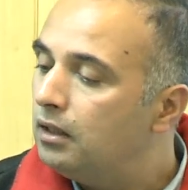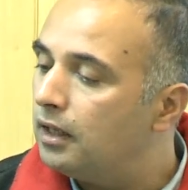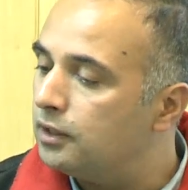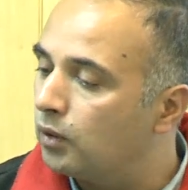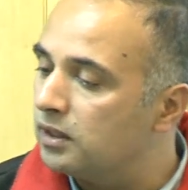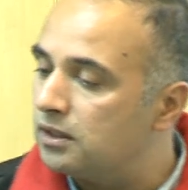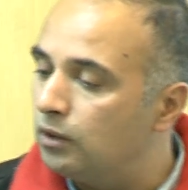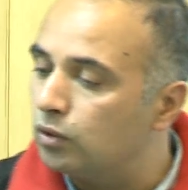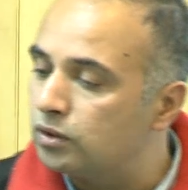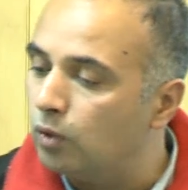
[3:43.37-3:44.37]
As you can see,
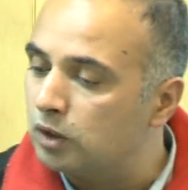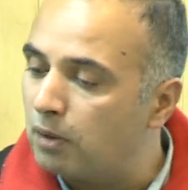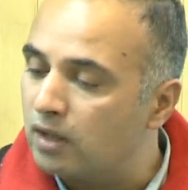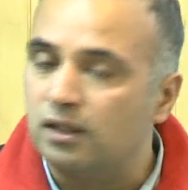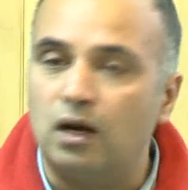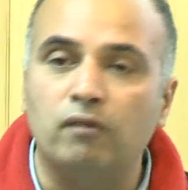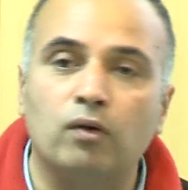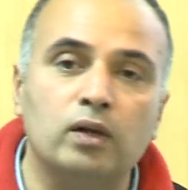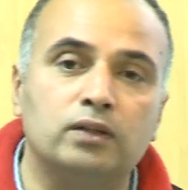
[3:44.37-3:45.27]
those, those products account for only